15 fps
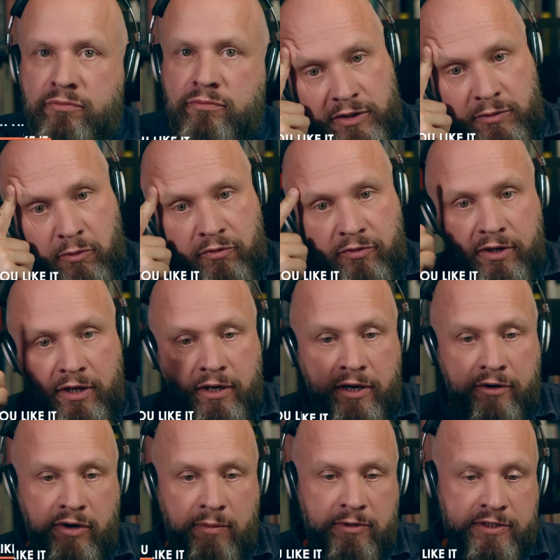That's what the
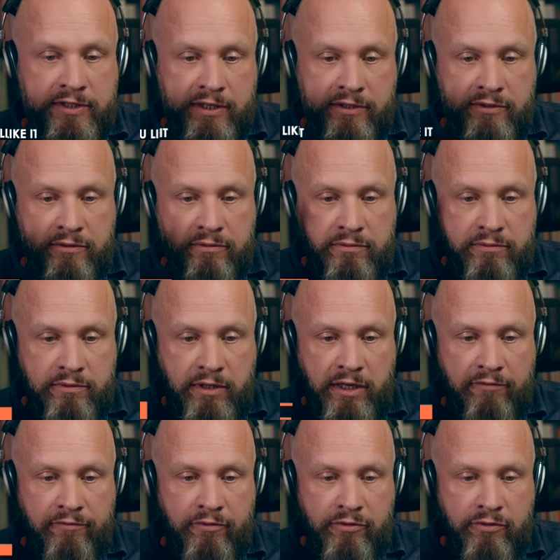agreement says.
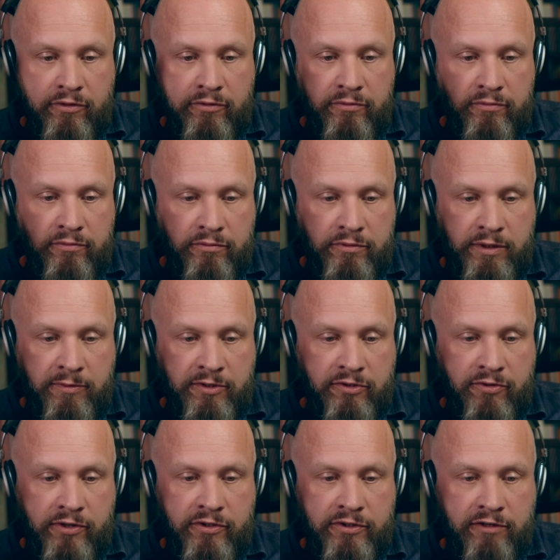If you don't
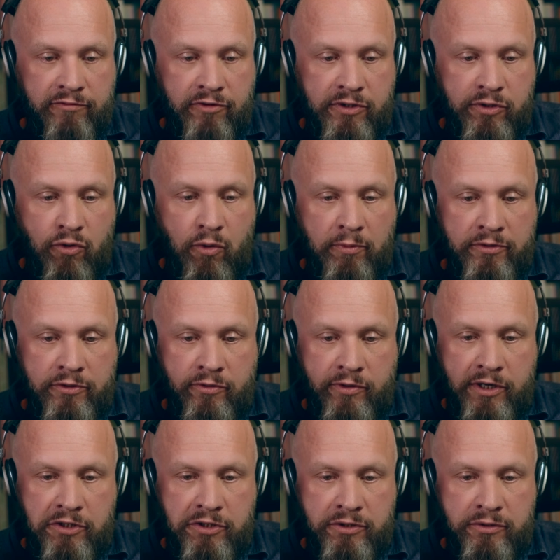demonstrate a different scope and
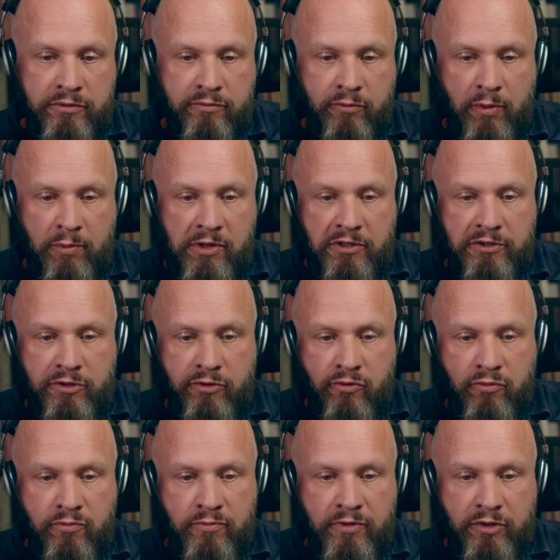duration, we will
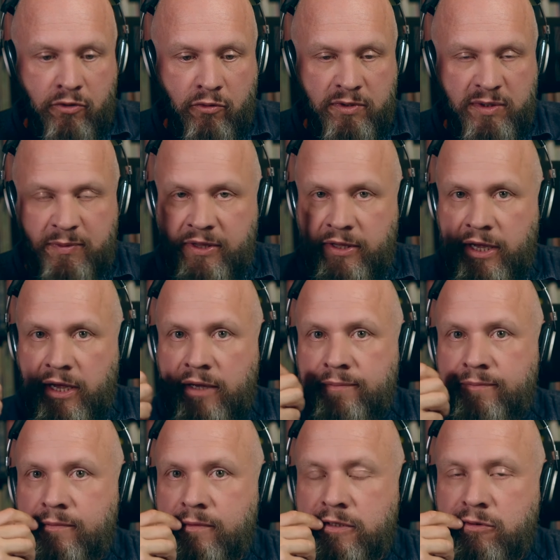assume it's always been there.
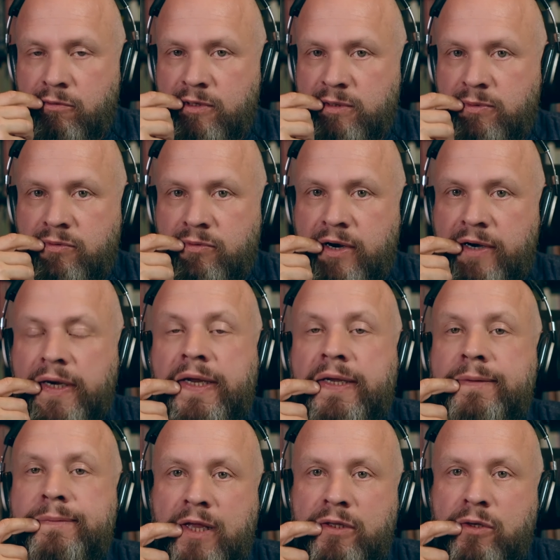It's always been running,
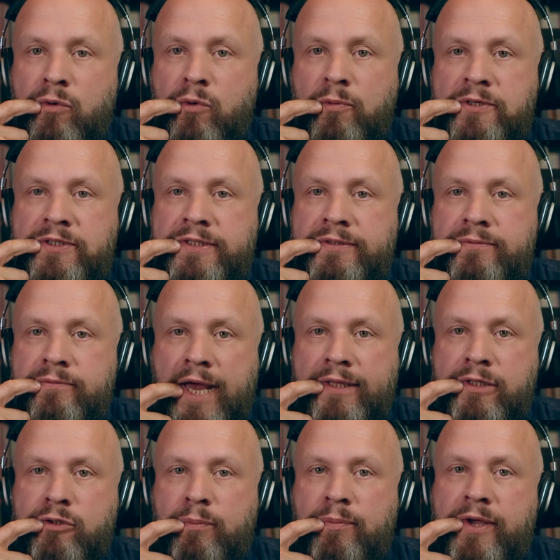and you always
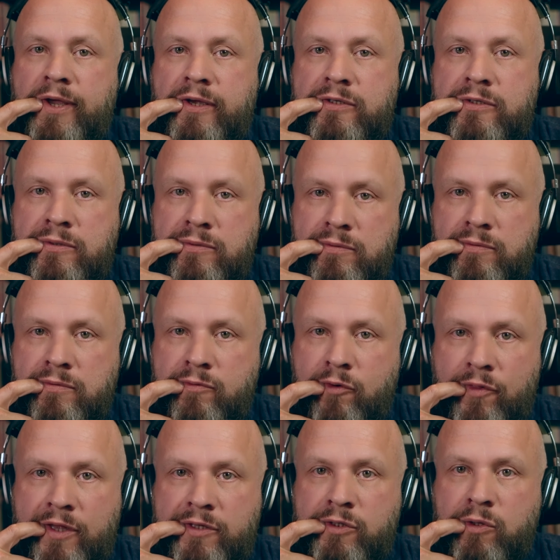had to pay us
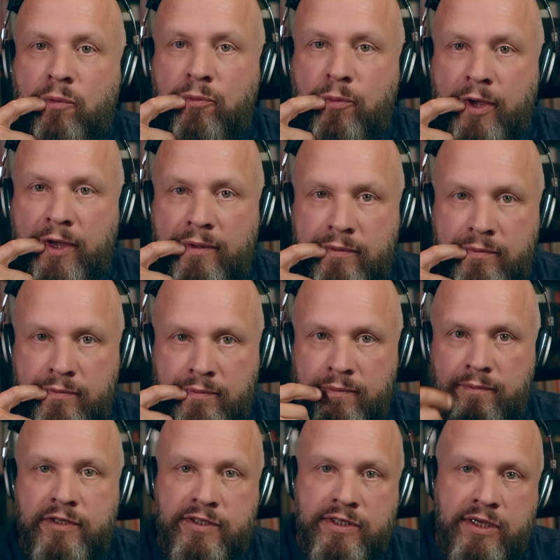for that software.
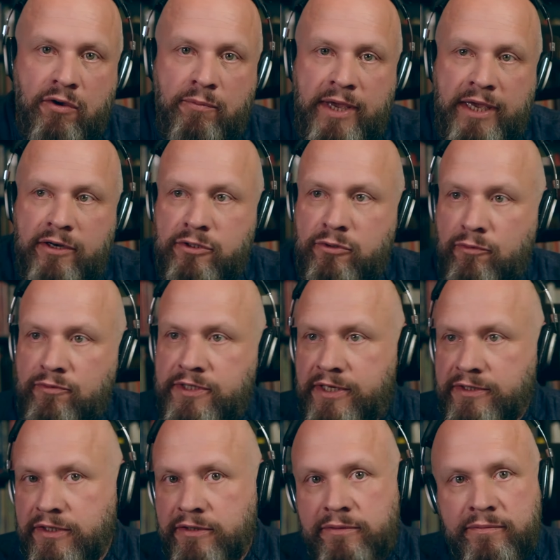This is how Microsoft
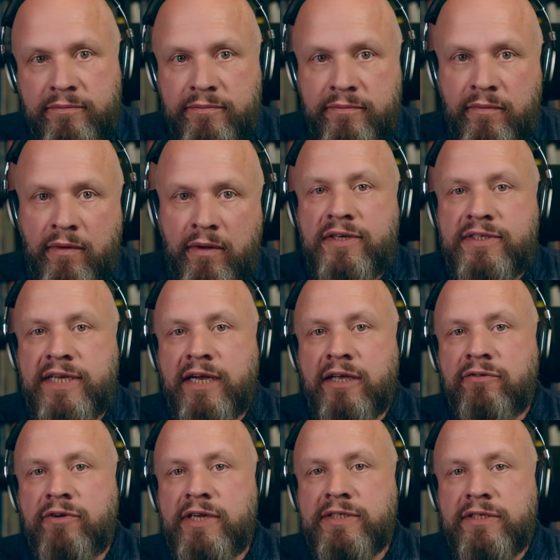says it. The
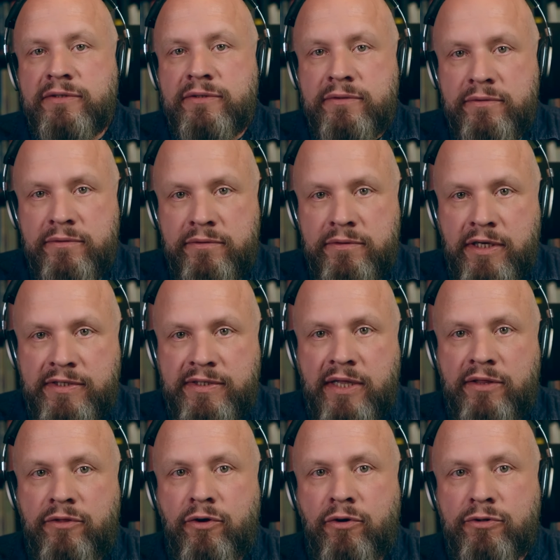second reason is
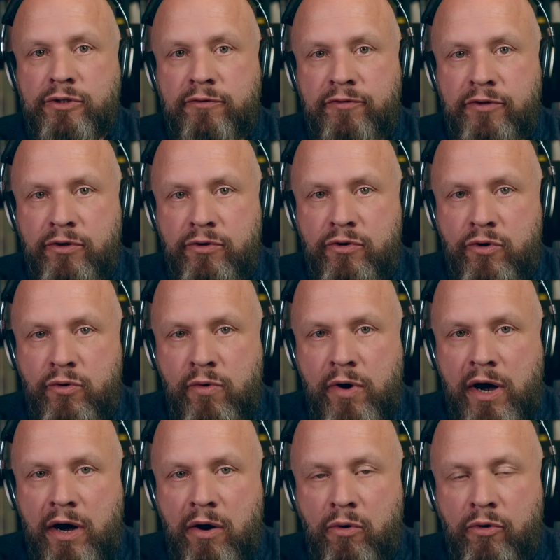that those of you who
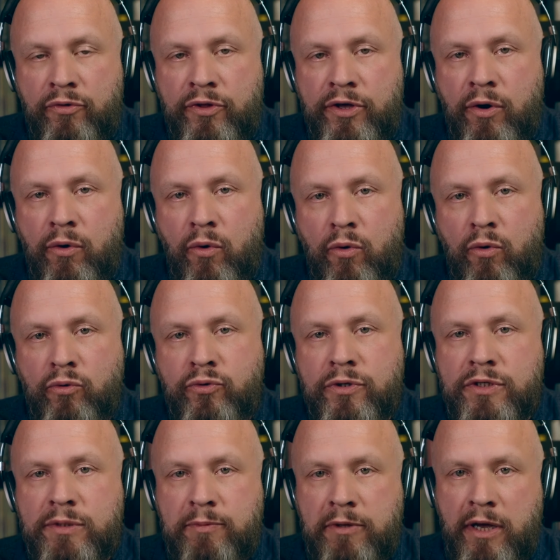are on the old
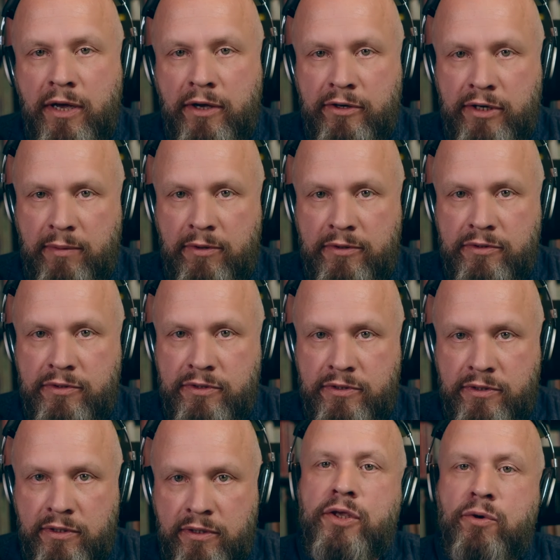SPLA
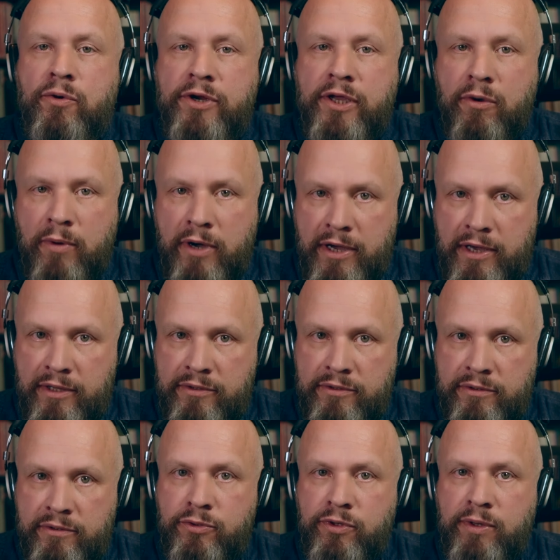agreements, you're required
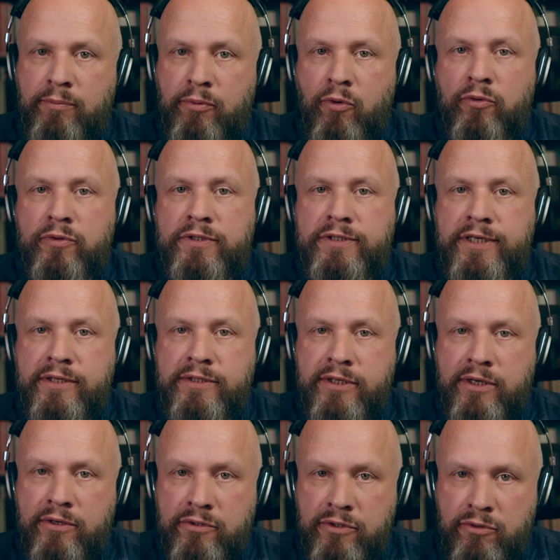to report
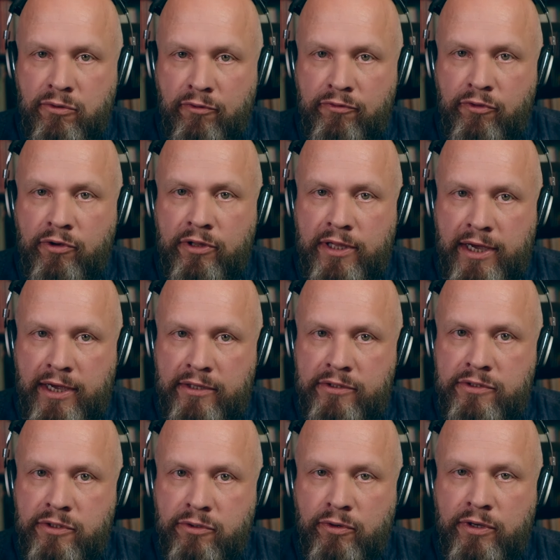details of your
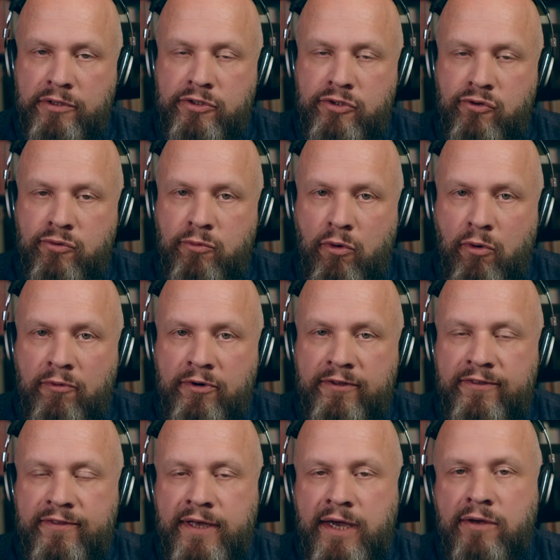clients who consume over
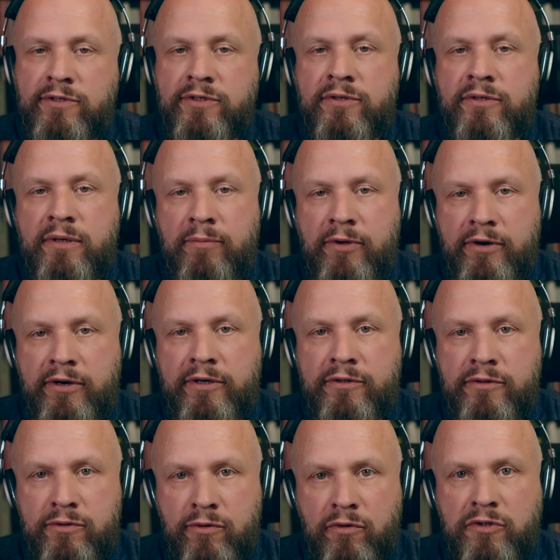
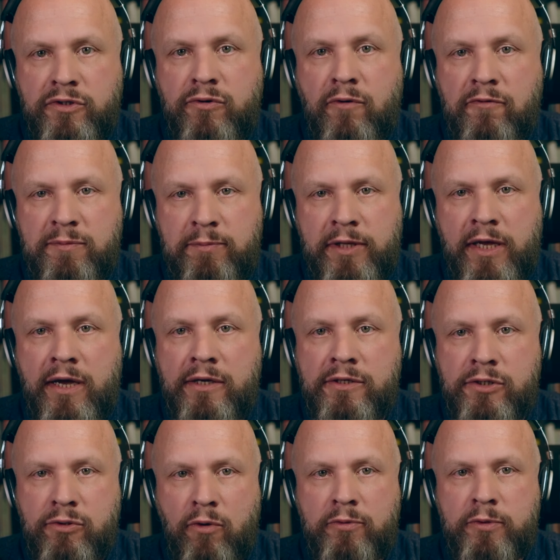$1,000 of SPLA
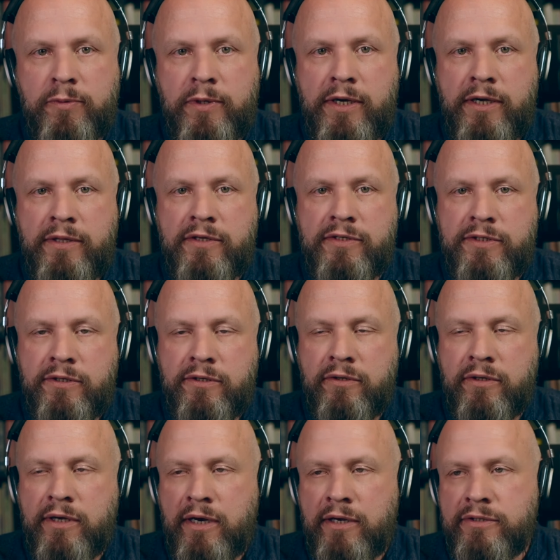software in a
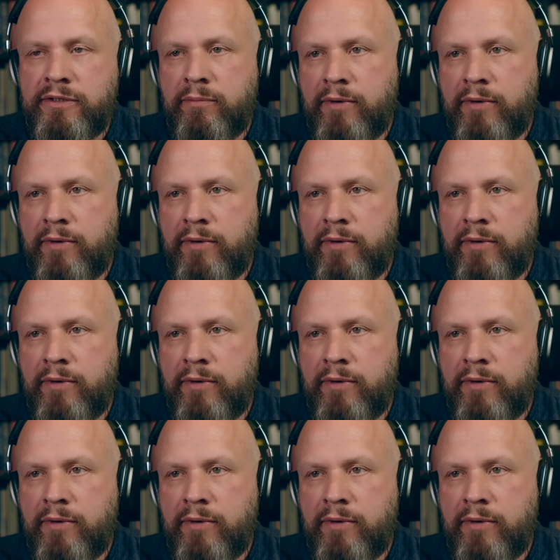single calendar